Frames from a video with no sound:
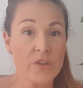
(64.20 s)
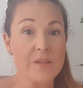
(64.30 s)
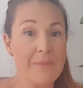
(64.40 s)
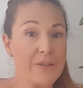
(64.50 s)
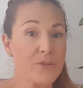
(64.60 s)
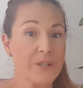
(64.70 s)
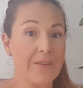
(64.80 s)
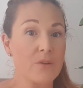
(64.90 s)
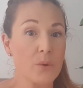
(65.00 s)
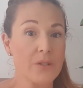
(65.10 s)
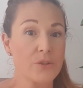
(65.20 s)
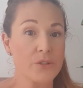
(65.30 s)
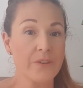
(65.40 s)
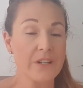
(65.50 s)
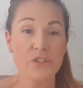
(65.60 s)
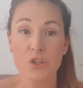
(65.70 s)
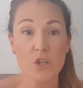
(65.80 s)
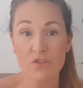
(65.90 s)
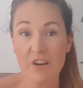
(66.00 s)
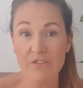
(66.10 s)
the muscles have a quick source of energy so you
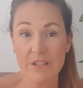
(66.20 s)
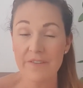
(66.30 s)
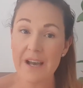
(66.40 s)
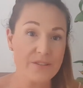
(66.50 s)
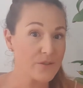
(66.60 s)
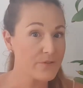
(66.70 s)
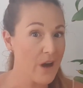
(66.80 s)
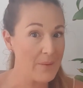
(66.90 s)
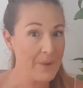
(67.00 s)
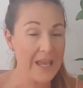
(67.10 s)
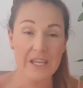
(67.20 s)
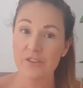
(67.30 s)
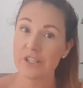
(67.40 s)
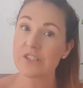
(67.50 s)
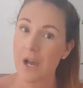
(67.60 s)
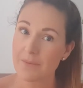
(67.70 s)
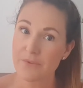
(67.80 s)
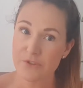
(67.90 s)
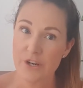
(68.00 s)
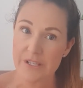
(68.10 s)
can run really fast or fight back in those times of
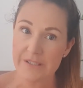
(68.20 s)
stress.